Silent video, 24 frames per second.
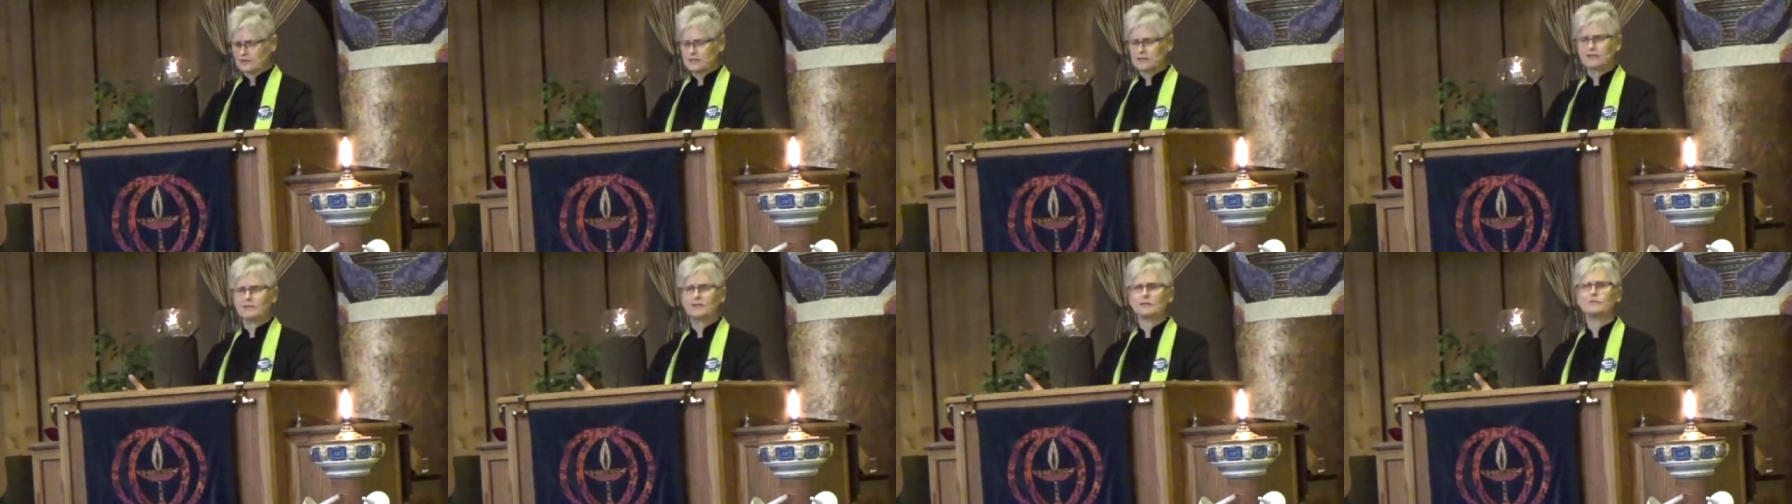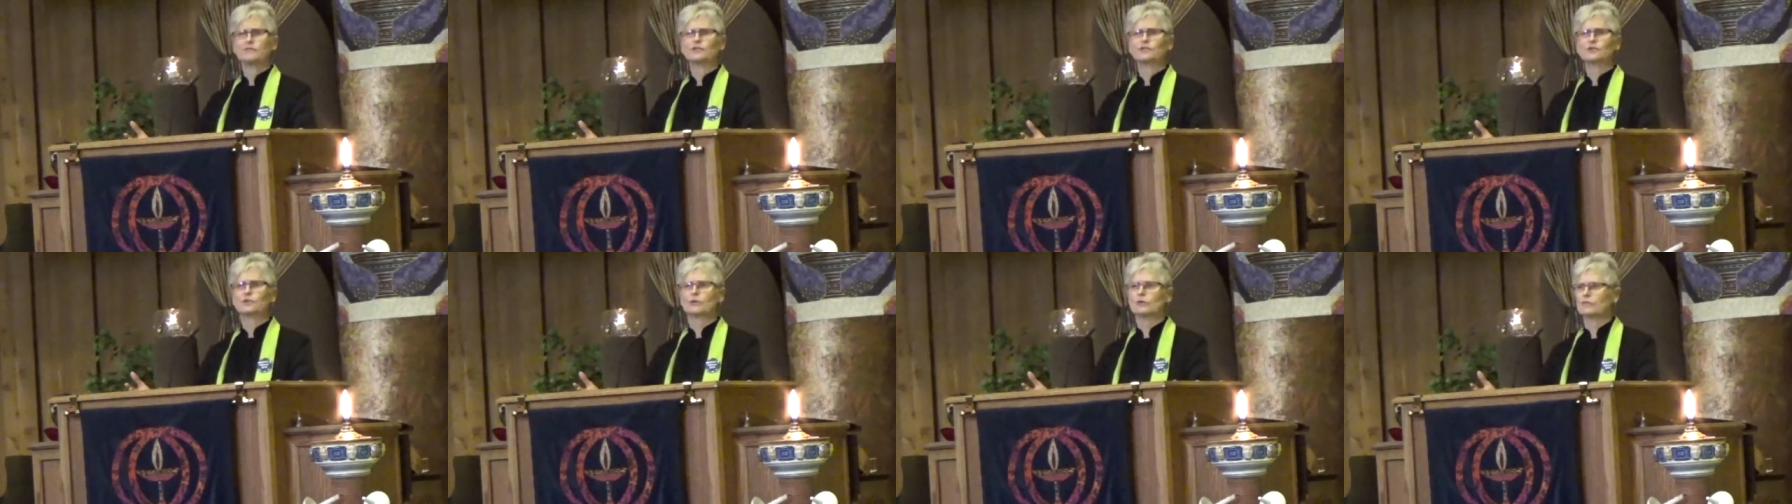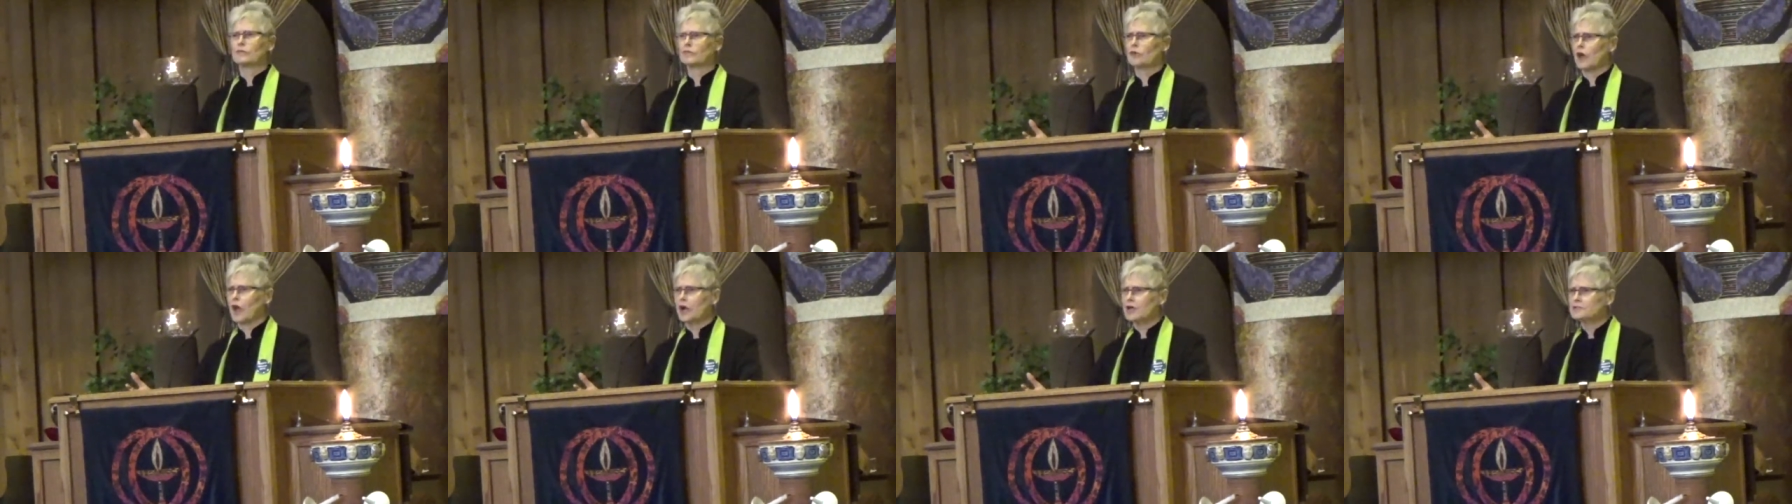seems to
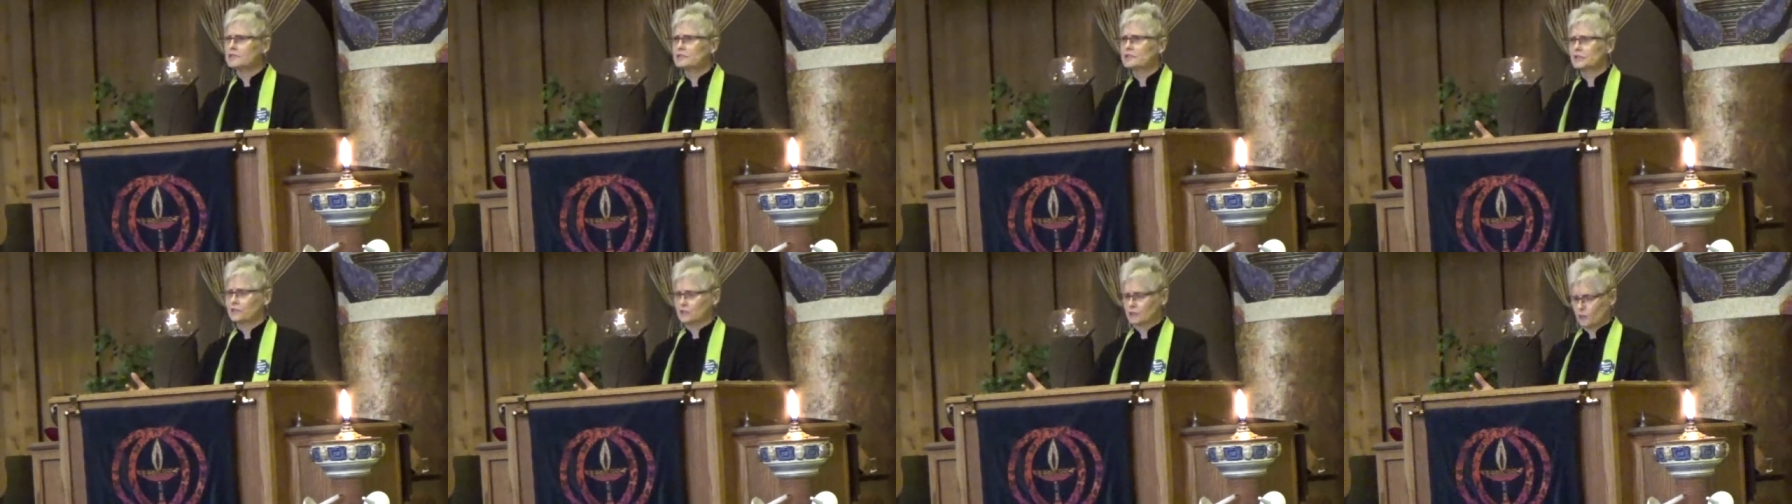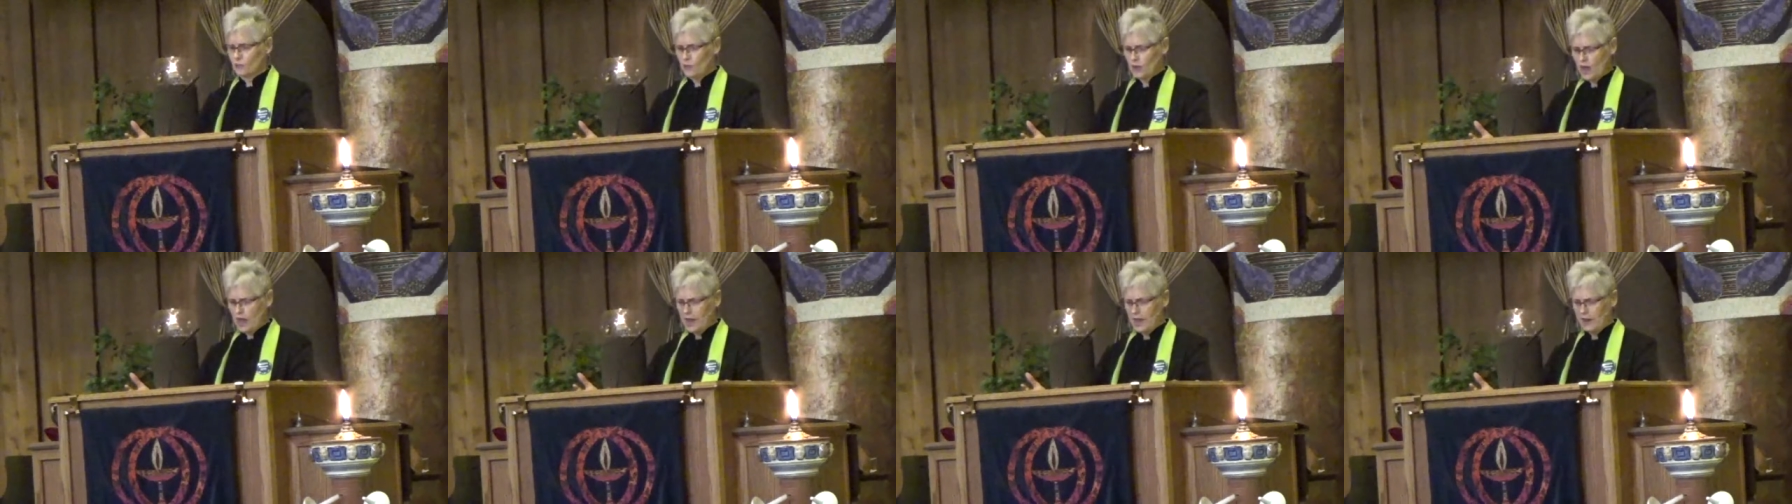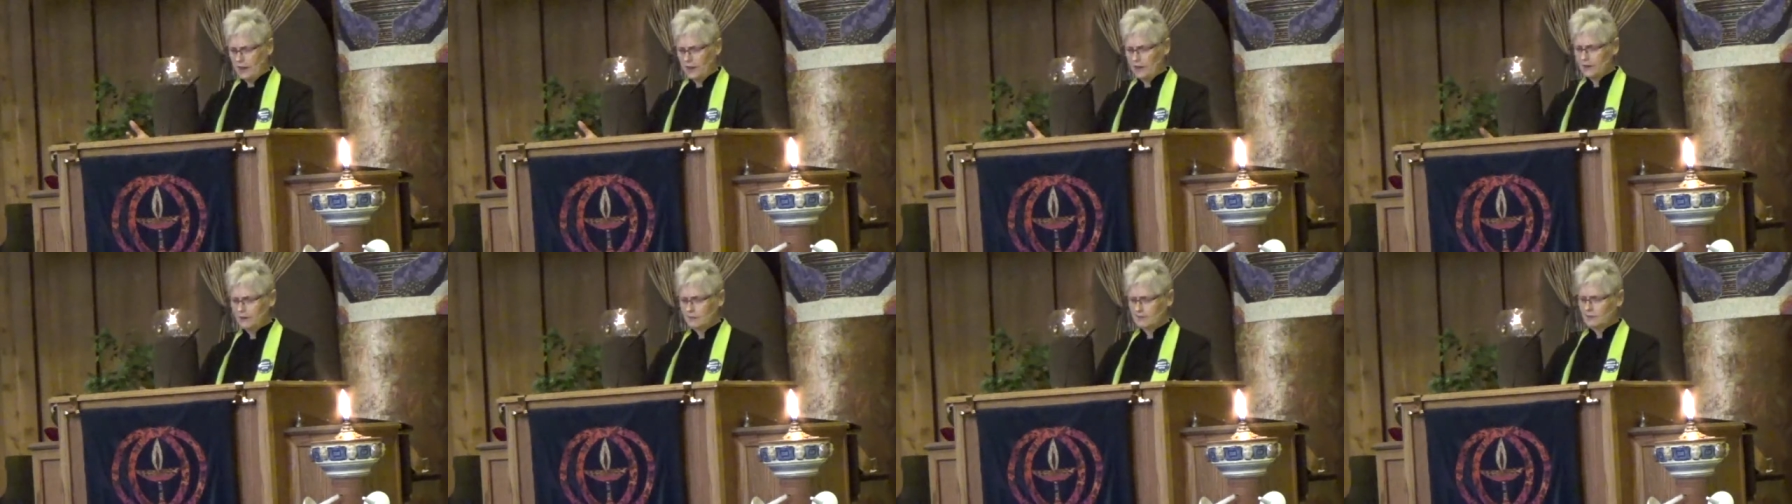have lost its
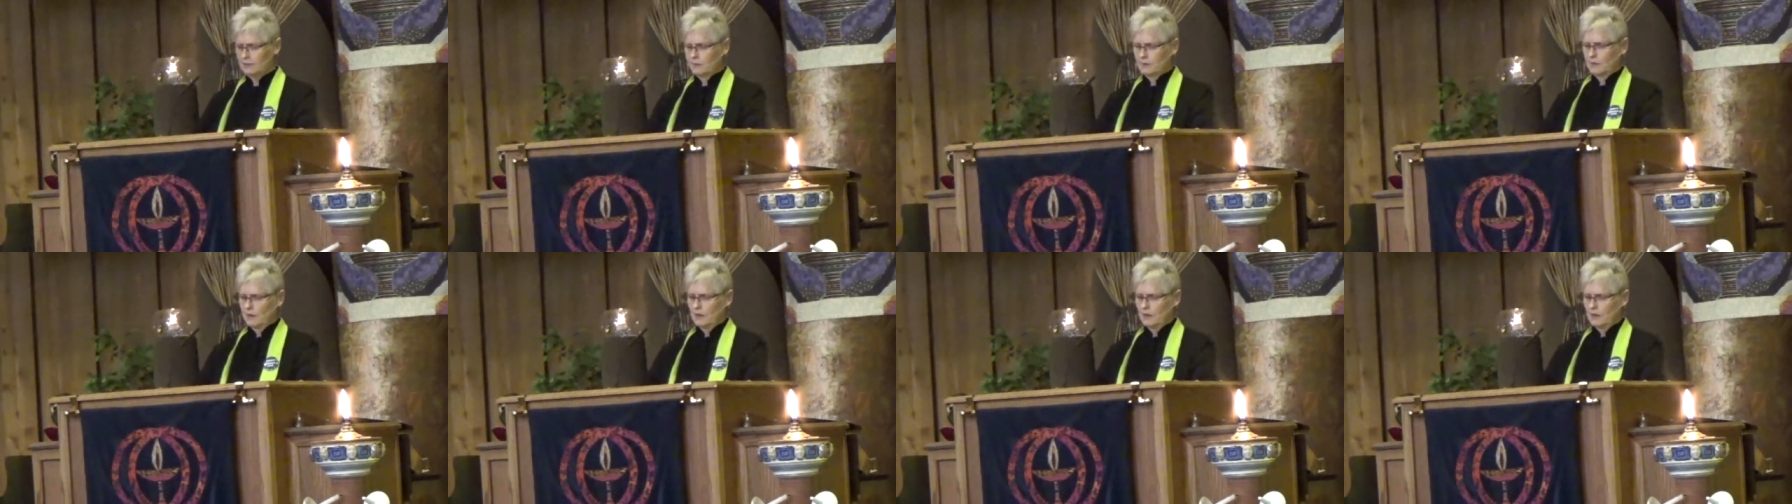way,